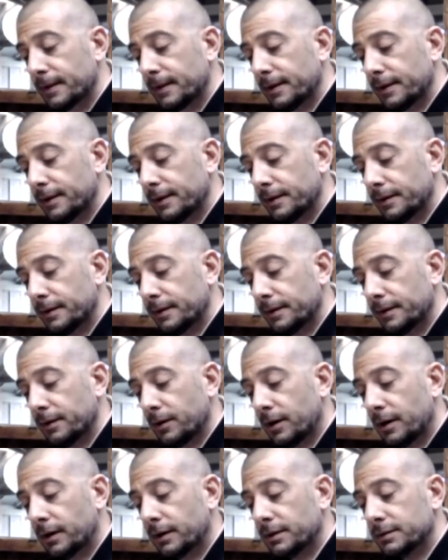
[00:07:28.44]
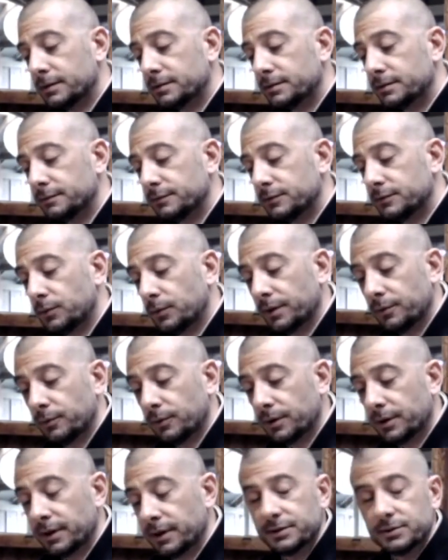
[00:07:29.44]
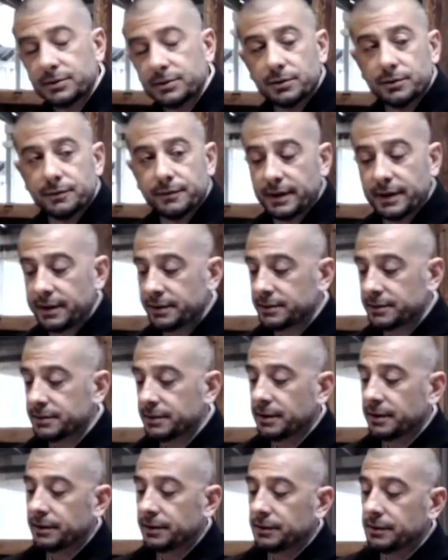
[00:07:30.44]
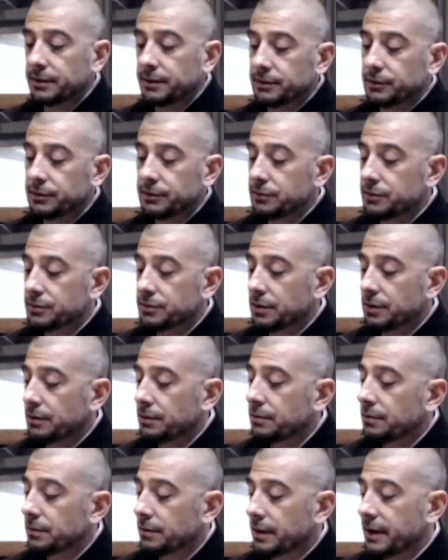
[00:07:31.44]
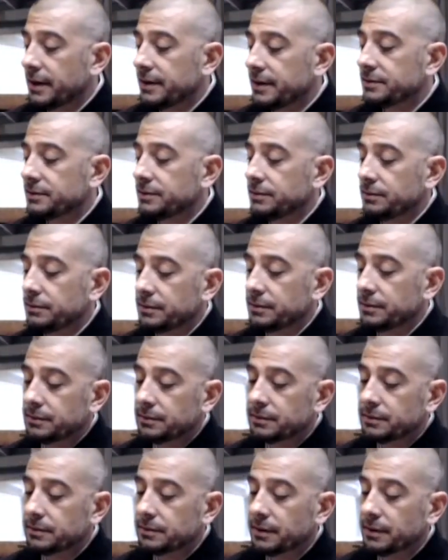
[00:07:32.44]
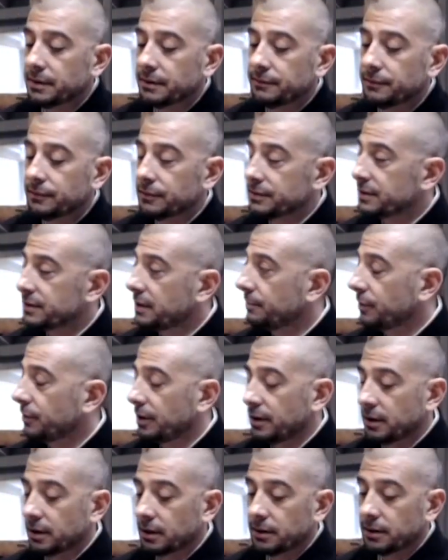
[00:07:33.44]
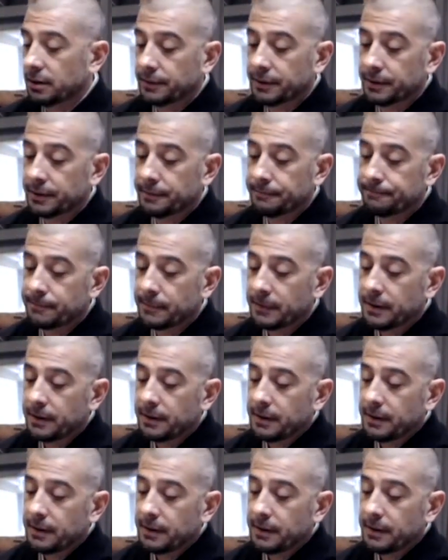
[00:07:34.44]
In August of 21, I served as the Shuso, or the head student for Summer Ango here.